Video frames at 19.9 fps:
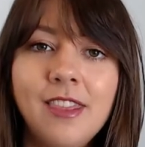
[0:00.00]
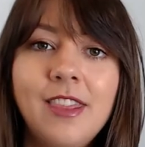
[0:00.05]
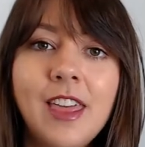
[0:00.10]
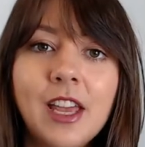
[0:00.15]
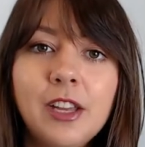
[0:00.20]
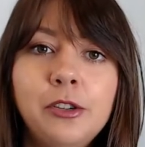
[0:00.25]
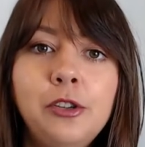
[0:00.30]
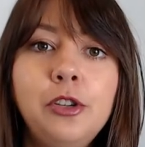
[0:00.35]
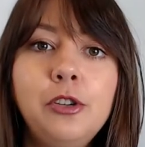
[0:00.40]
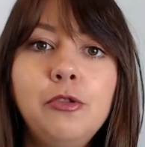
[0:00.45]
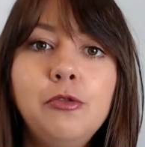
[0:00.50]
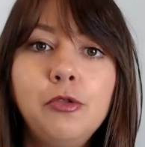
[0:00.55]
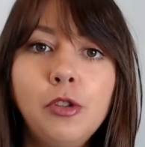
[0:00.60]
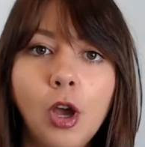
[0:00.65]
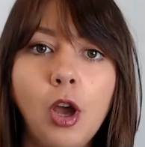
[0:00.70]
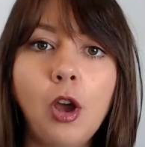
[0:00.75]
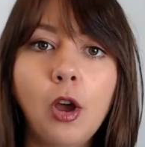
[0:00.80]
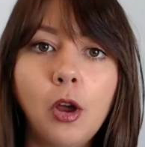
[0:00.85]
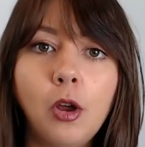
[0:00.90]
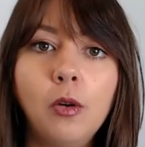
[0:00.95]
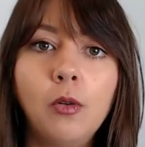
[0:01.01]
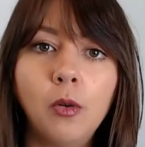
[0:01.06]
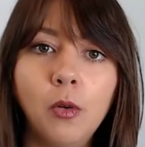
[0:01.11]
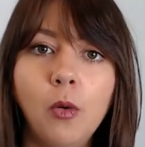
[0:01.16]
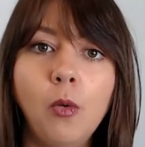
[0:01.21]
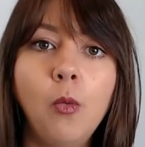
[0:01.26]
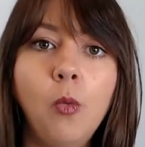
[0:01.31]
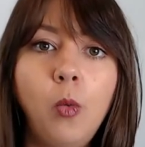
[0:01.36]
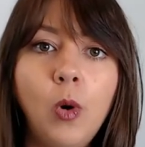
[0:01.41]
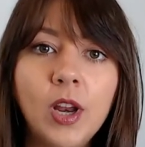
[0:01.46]
Then you
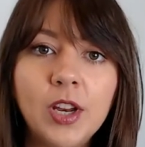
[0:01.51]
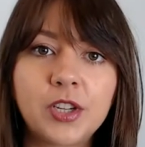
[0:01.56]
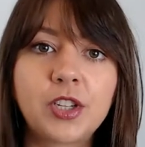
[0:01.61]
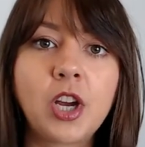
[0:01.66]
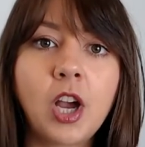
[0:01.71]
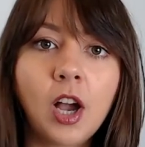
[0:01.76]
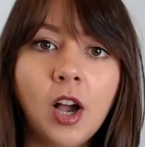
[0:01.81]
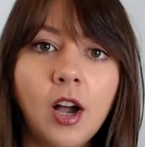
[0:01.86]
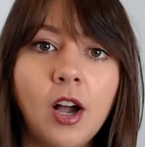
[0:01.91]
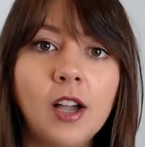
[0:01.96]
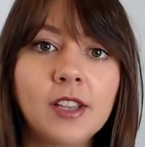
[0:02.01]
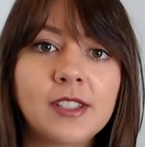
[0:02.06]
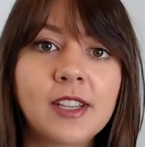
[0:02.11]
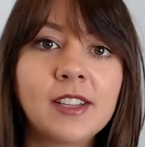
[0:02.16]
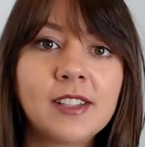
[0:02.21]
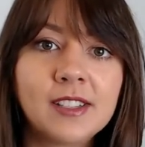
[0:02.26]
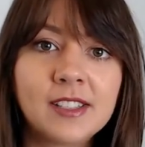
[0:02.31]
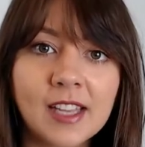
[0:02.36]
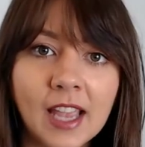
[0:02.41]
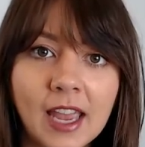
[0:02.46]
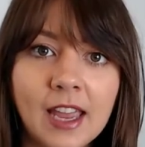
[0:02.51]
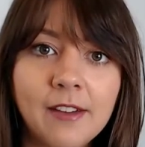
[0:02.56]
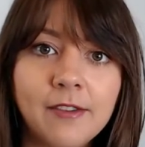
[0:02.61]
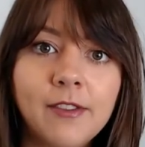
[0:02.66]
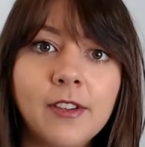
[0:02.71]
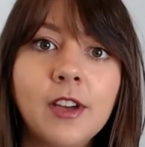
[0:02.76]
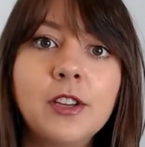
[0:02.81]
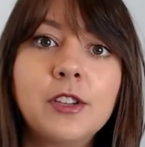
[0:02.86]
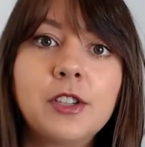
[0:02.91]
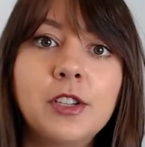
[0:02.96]
know which cars are
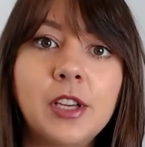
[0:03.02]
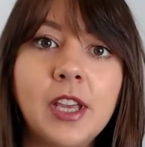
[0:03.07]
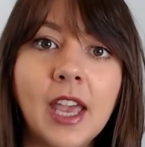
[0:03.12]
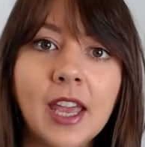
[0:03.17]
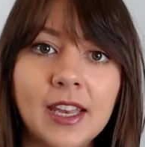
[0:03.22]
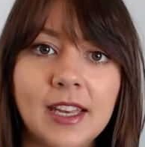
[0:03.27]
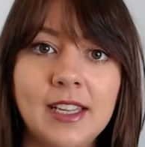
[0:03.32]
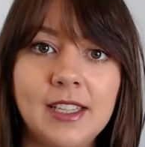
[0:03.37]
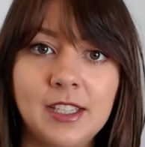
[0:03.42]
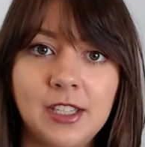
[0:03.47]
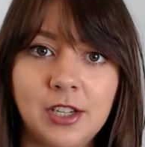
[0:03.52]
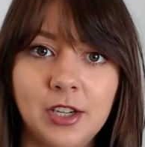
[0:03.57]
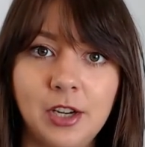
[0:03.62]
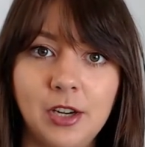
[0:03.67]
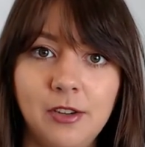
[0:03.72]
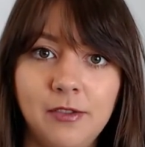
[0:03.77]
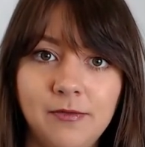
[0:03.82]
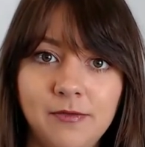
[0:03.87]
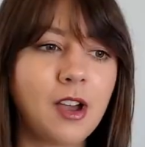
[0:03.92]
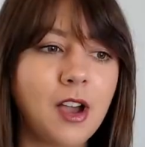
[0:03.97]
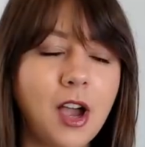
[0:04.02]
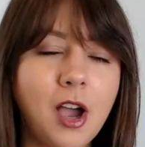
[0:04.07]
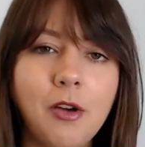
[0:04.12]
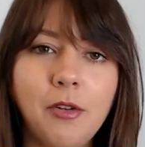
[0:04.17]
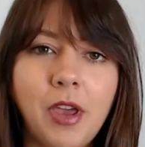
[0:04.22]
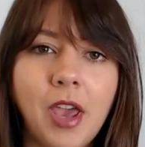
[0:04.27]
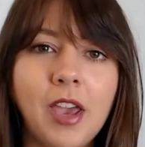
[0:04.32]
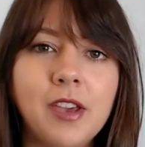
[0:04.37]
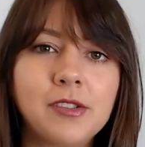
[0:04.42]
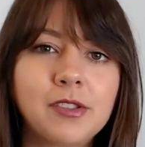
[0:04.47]
safe to get into.
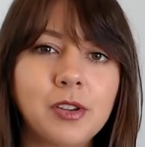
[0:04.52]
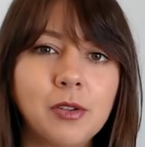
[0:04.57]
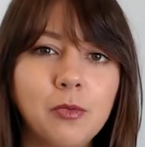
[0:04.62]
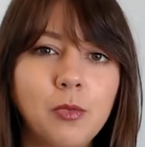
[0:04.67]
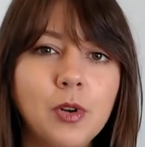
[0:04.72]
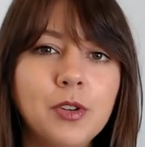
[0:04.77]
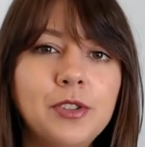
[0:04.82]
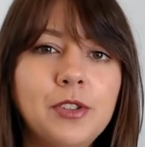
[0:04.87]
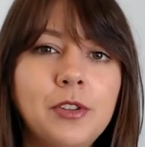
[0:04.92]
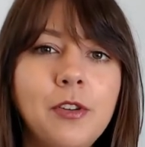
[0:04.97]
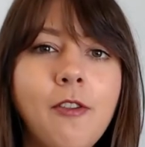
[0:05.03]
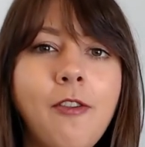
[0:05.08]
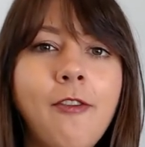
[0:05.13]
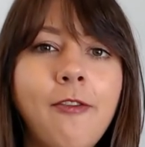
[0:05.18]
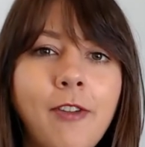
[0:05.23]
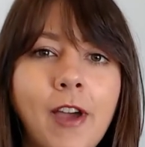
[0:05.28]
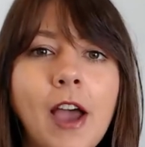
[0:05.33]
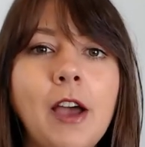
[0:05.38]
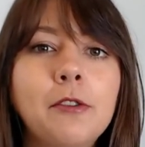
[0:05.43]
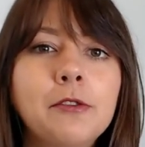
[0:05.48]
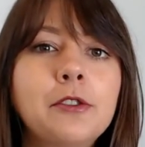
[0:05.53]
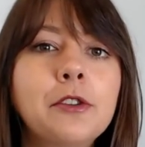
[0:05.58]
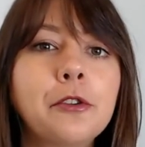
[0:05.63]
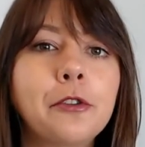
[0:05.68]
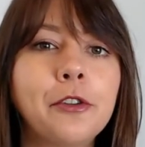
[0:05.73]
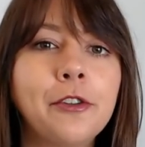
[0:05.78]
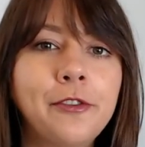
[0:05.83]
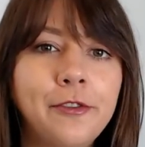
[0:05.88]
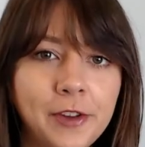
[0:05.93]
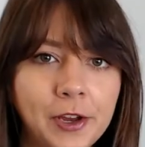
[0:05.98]
Okay, so once you've found
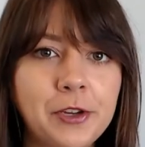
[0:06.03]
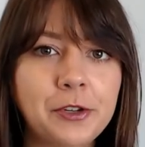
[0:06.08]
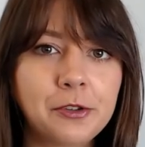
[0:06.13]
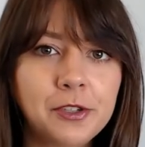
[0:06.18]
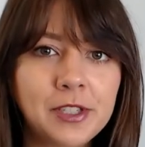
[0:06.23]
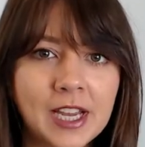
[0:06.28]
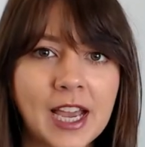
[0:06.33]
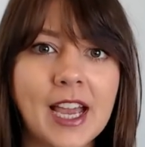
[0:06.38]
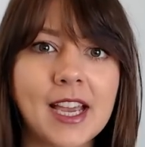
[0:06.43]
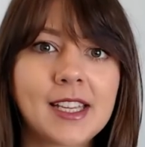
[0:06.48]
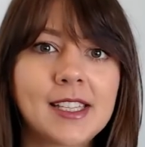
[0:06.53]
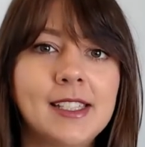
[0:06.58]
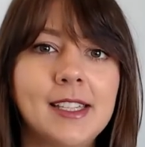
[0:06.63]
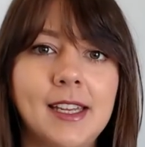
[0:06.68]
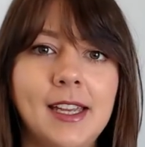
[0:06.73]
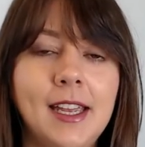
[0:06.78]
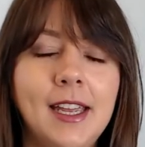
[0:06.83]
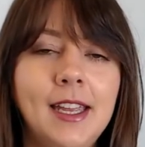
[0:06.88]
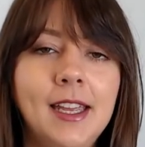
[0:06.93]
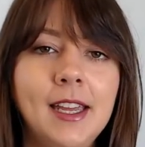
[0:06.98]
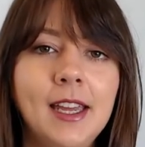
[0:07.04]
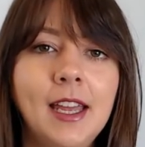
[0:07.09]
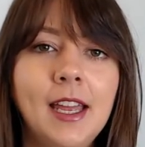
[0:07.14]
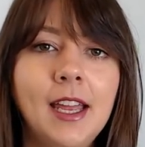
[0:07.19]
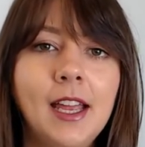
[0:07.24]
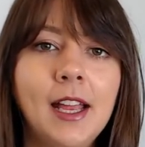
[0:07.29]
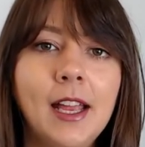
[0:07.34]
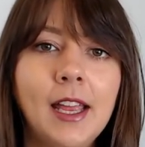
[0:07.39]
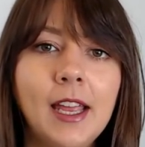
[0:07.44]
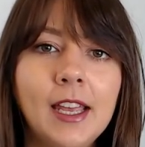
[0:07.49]
your official taxi,
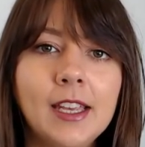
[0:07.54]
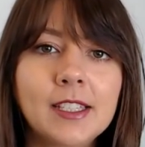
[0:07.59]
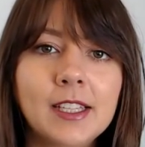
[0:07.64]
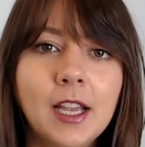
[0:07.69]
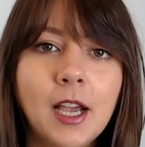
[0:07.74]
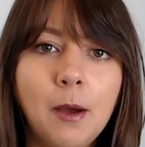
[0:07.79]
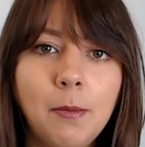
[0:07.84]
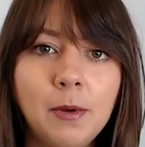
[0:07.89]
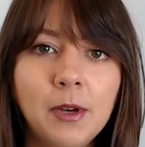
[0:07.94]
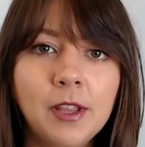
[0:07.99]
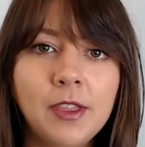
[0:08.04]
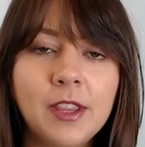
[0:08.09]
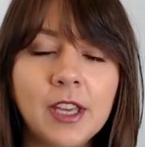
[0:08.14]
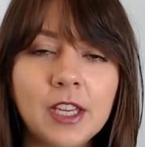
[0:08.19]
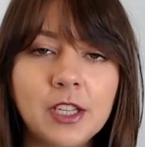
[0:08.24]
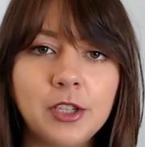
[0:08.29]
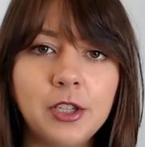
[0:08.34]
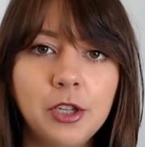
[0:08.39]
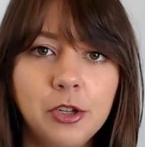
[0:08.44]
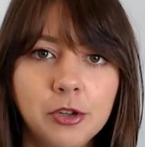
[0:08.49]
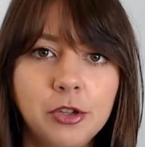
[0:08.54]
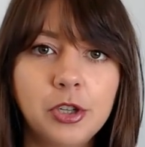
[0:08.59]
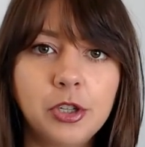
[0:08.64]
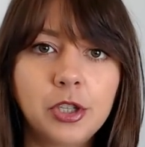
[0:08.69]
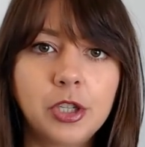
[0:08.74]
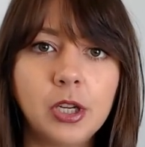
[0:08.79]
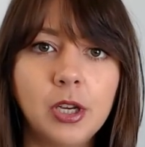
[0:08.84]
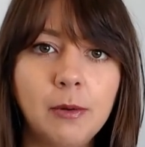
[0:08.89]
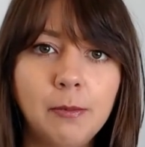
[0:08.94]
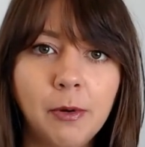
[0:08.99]
here's a couple of things you
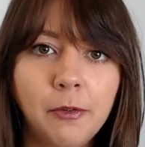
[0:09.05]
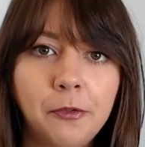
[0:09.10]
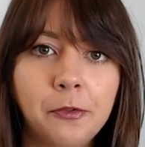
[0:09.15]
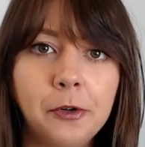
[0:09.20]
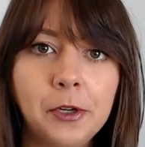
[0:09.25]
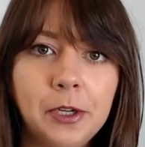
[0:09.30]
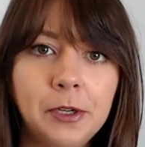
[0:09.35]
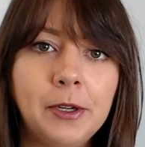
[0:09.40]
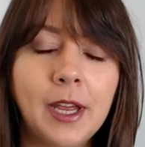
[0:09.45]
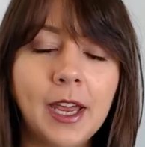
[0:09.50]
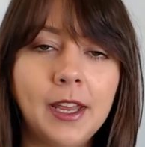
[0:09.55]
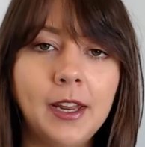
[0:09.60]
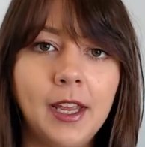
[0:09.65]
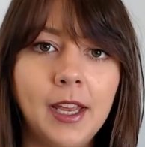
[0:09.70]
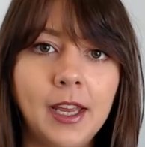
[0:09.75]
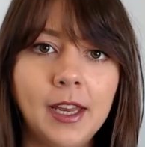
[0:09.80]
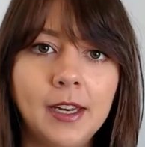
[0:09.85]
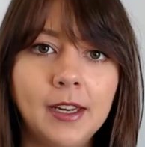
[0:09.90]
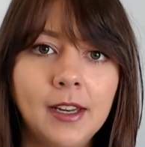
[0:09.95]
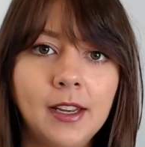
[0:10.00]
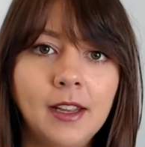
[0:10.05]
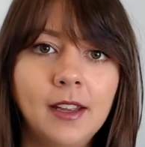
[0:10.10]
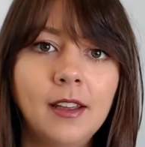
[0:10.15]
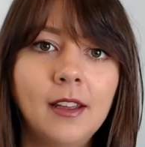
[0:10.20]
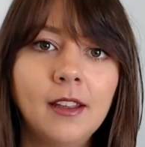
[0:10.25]
should do before you get in.